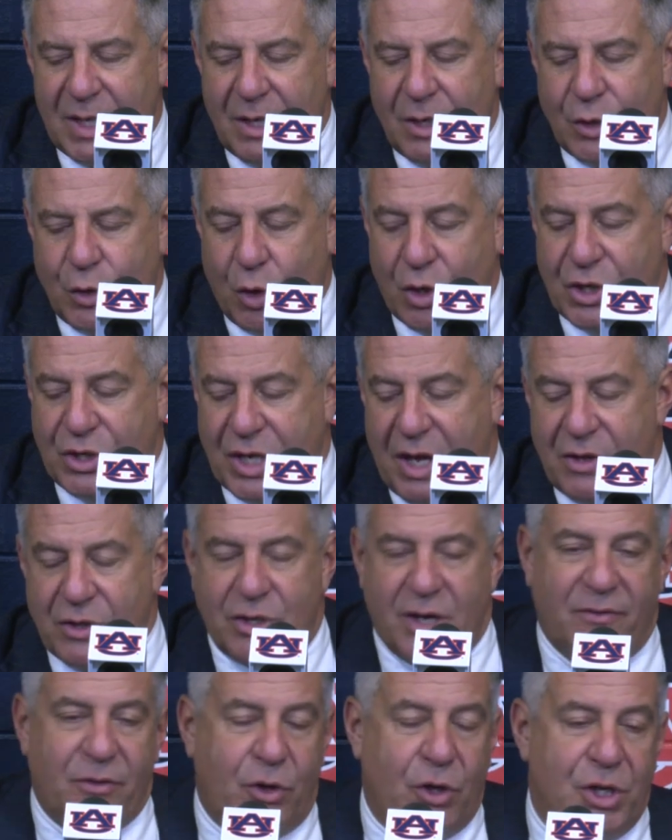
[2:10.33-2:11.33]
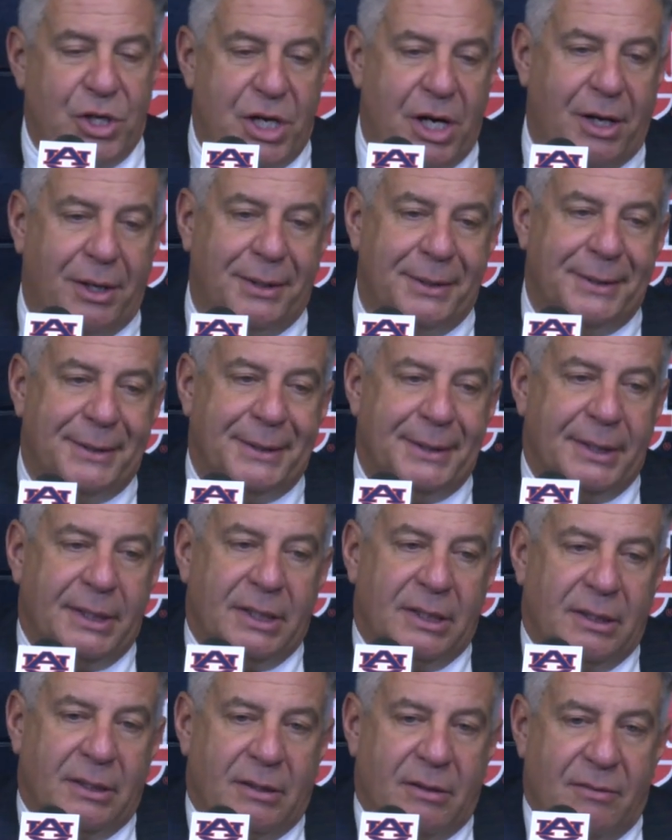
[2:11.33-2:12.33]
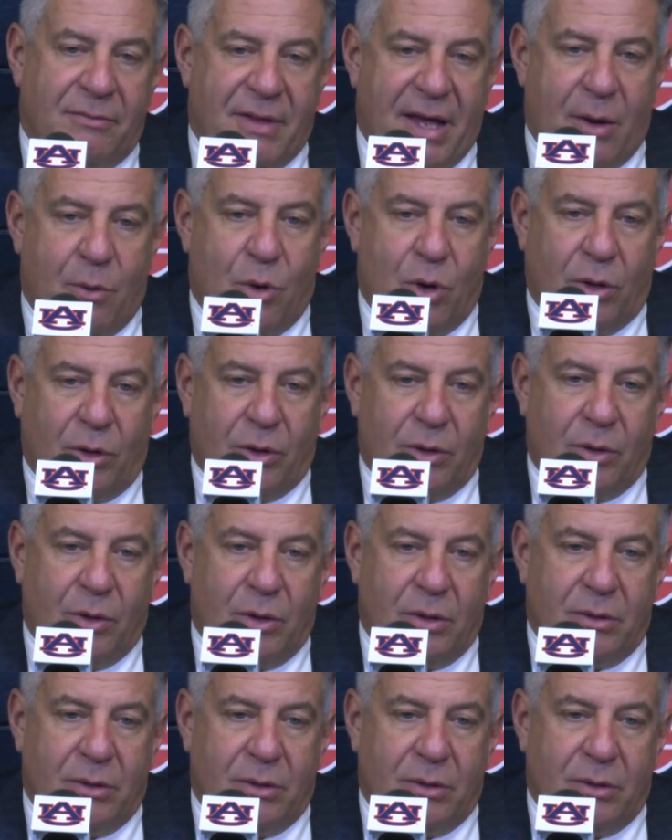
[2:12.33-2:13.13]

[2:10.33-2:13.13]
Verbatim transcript: Georgia Southern's going to have a good year. They will.